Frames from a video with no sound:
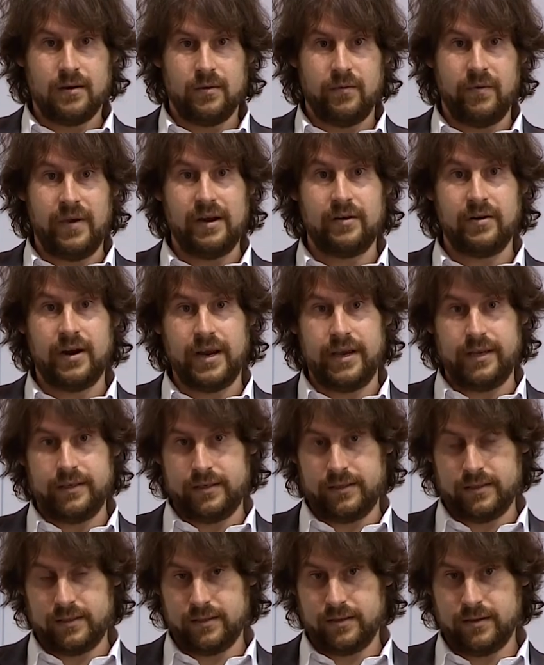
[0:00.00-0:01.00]

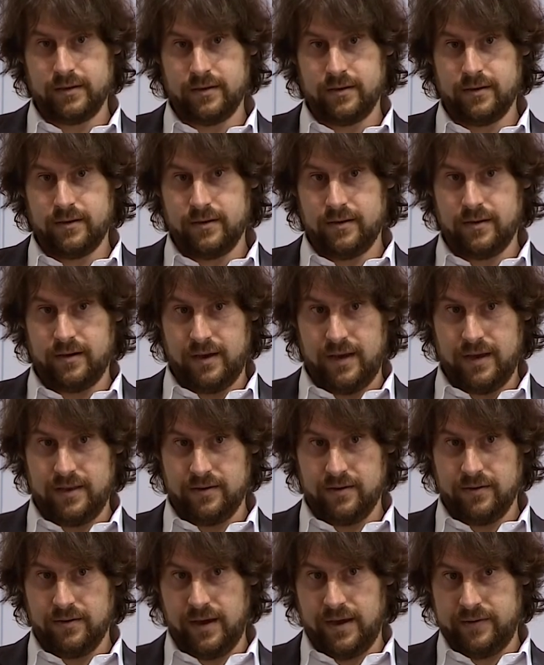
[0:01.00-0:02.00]
Whereas
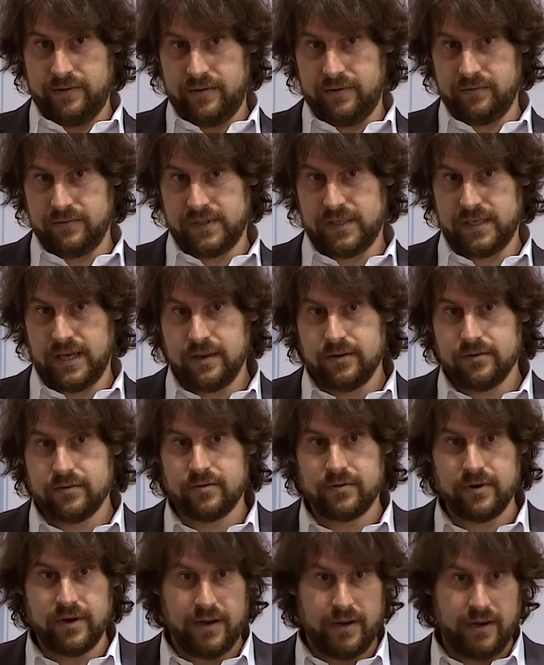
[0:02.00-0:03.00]
in the nineteenth
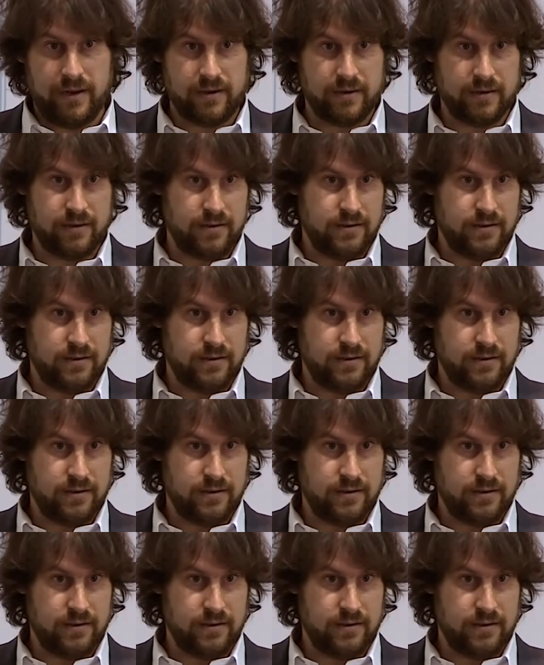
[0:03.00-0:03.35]
century,